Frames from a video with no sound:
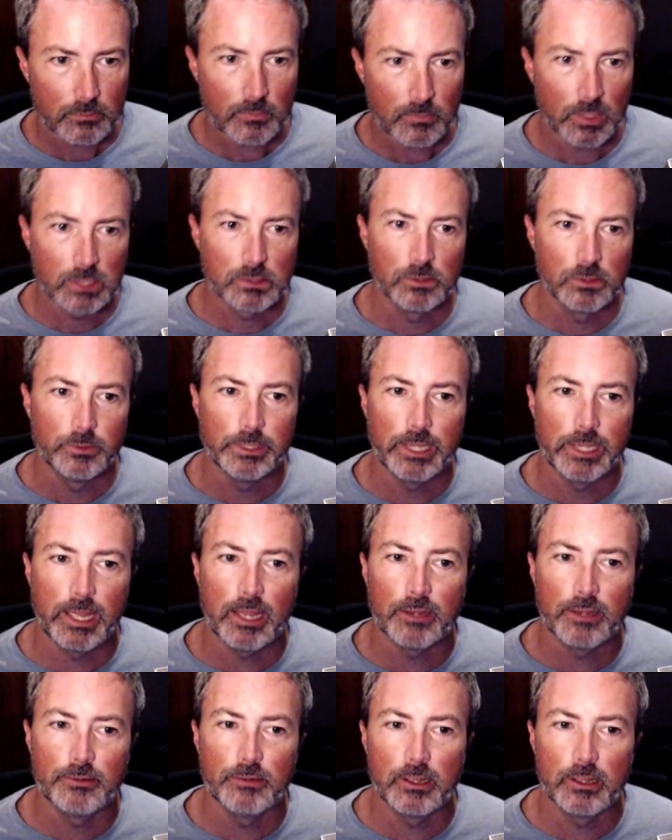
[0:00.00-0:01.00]
So we
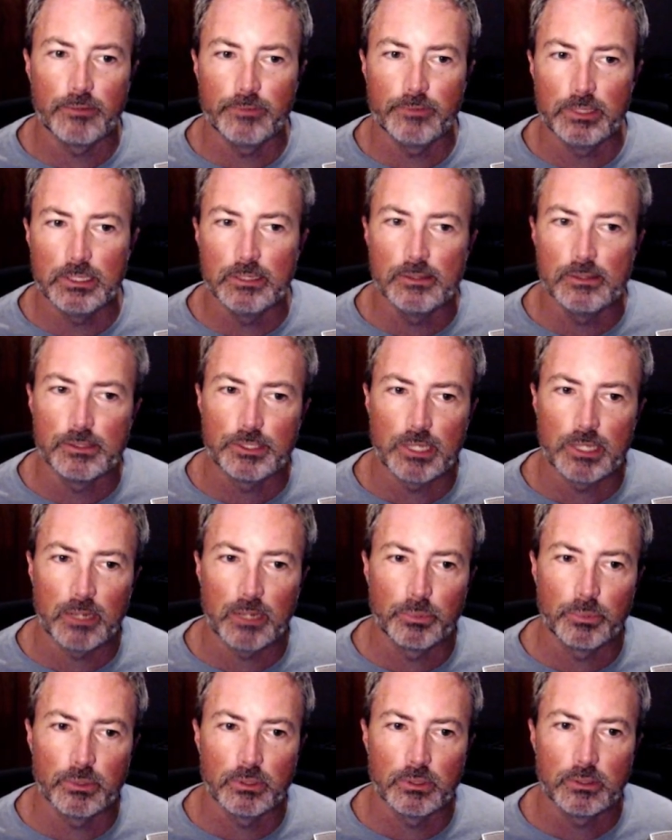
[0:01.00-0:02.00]
add gravity to the
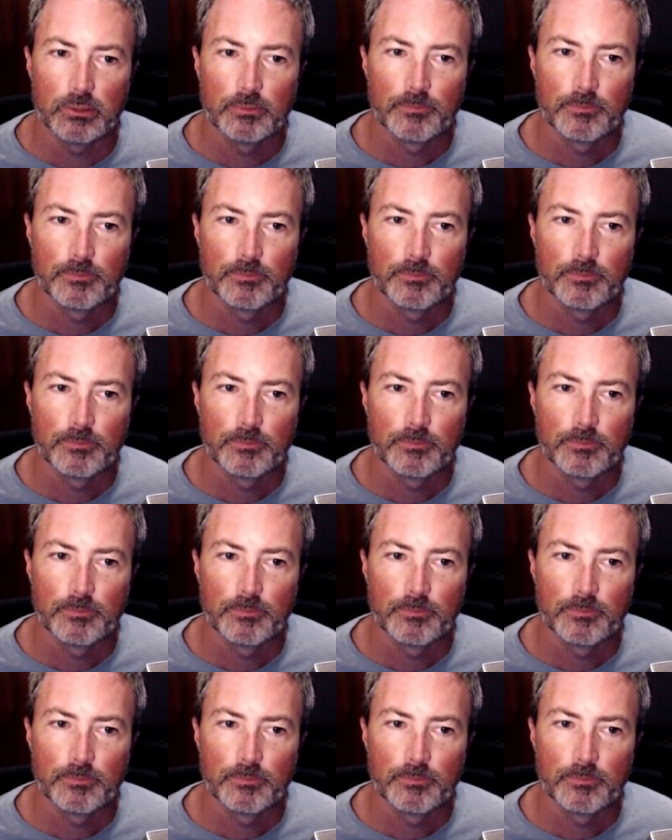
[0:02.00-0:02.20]
chopper.